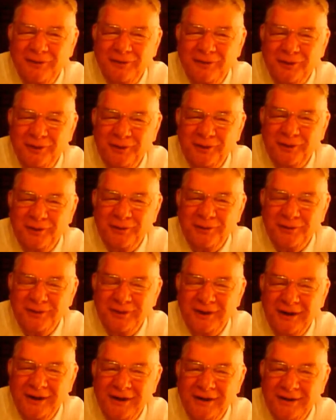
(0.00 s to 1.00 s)
you a
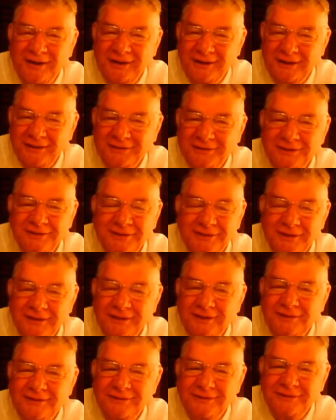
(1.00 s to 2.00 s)
long day? Yes, it
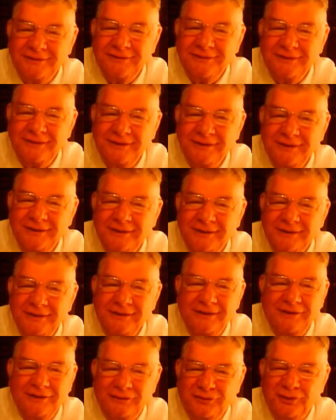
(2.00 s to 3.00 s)
does.
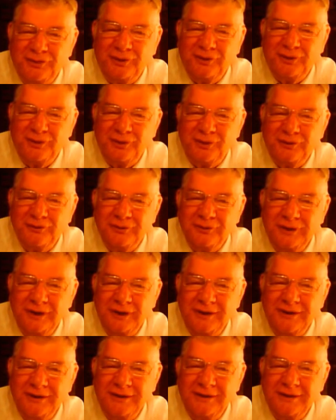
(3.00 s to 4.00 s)
gives you a long
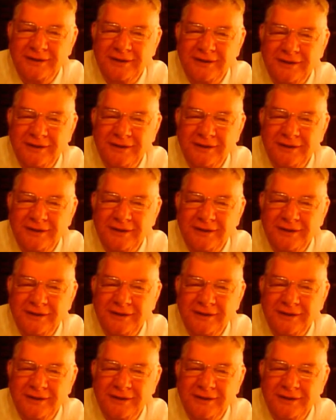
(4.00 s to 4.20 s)
day.